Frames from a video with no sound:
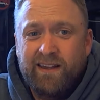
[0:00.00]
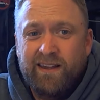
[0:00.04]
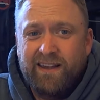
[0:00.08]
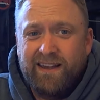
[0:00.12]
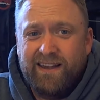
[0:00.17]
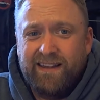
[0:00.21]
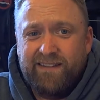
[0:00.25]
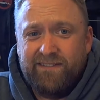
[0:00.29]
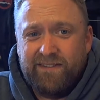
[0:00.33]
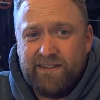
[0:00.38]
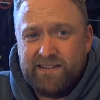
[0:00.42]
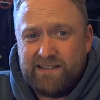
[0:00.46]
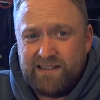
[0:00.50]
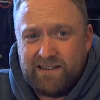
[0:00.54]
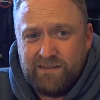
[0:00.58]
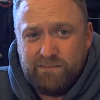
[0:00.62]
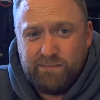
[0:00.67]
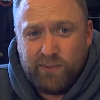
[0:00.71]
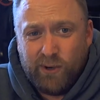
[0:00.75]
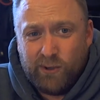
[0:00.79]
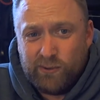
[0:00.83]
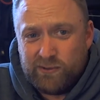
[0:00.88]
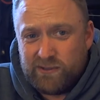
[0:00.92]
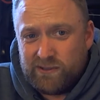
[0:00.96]
if it's
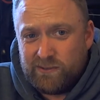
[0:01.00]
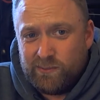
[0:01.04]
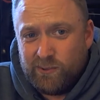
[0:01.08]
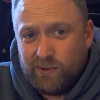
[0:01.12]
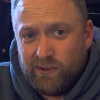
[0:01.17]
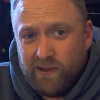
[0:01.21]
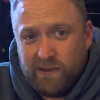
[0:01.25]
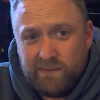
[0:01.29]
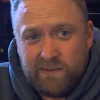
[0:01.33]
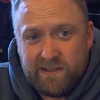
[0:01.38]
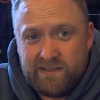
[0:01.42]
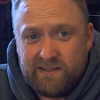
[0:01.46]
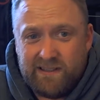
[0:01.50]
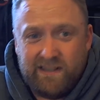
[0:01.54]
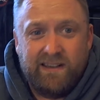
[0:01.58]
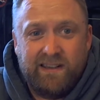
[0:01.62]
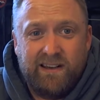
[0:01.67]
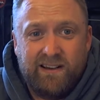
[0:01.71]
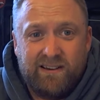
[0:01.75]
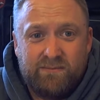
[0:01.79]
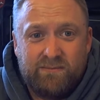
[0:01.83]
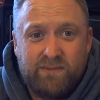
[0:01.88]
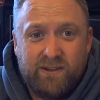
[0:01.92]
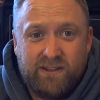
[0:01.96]
compostable, that means they
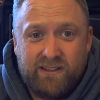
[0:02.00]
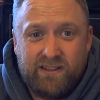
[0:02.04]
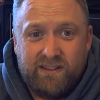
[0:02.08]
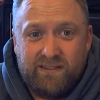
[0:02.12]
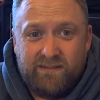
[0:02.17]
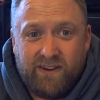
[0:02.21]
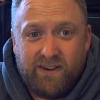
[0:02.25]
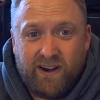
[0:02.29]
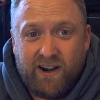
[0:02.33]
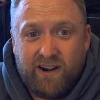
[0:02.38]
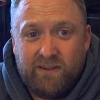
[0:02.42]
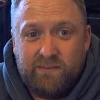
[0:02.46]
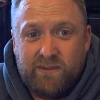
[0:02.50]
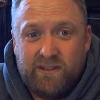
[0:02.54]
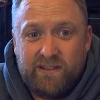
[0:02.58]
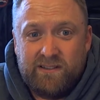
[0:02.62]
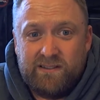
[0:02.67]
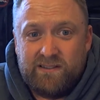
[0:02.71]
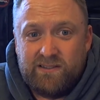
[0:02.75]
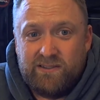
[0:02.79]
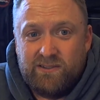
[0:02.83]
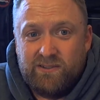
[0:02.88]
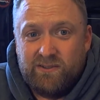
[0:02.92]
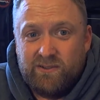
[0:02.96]
care about the environment,
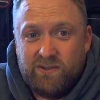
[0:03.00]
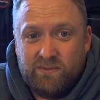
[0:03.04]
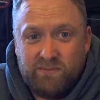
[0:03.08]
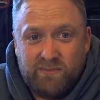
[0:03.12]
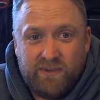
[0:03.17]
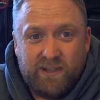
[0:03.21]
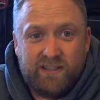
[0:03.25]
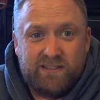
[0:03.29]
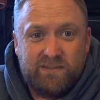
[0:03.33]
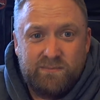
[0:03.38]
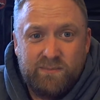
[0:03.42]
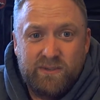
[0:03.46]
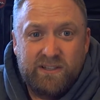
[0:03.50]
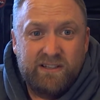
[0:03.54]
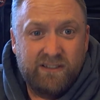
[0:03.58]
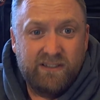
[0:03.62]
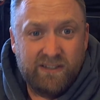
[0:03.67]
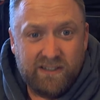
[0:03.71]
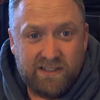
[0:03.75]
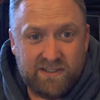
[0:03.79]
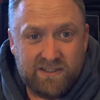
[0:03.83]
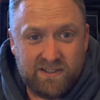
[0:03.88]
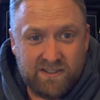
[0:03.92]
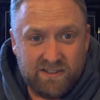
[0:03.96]
so it must be
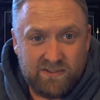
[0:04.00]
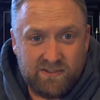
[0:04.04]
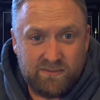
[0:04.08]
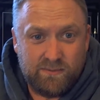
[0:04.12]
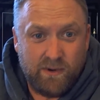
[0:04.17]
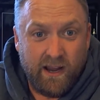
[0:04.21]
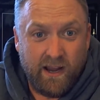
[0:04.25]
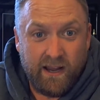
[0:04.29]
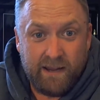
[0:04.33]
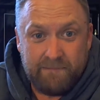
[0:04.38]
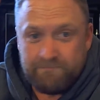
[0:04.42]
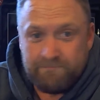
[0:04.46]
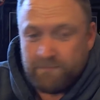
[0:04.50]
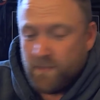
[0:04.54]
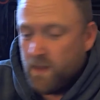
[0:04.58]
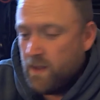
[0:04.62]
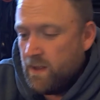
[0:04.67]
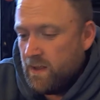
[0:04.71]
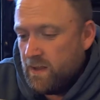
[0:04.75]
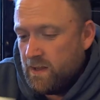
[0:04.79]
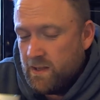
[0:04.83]
delicious, right?